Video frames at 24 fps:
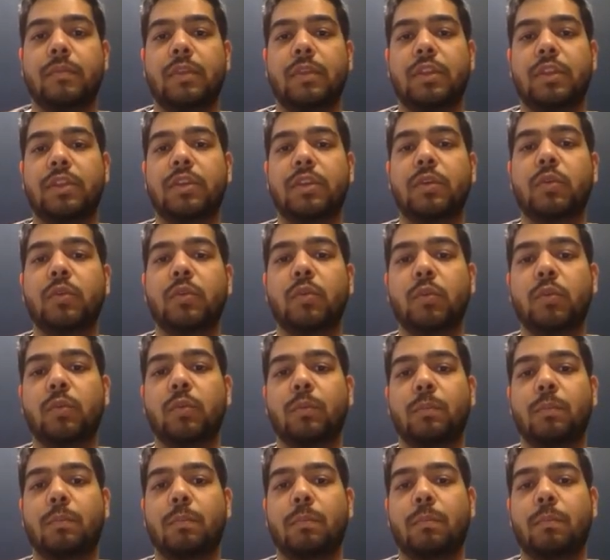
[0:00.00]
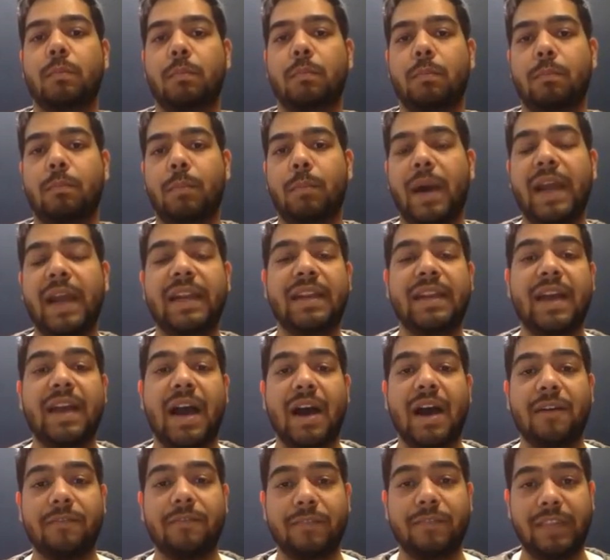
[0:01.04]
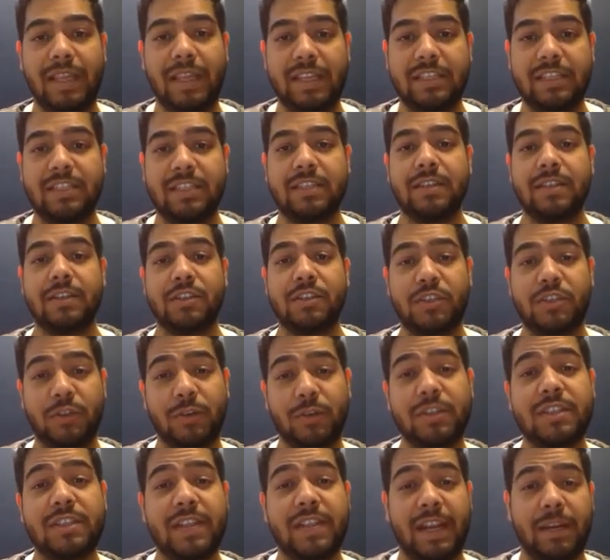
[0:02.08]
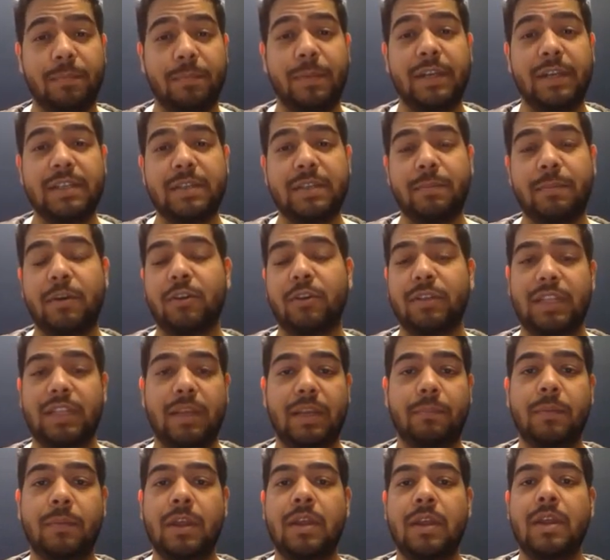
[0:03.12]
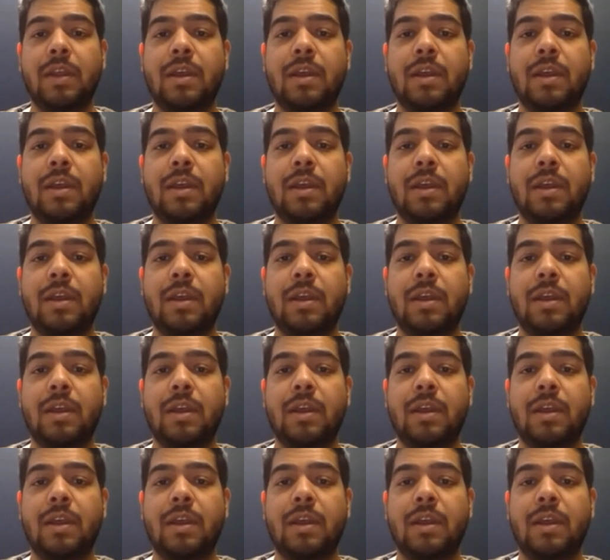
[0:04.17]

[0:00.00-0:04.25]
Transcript: you might have these should statements about them,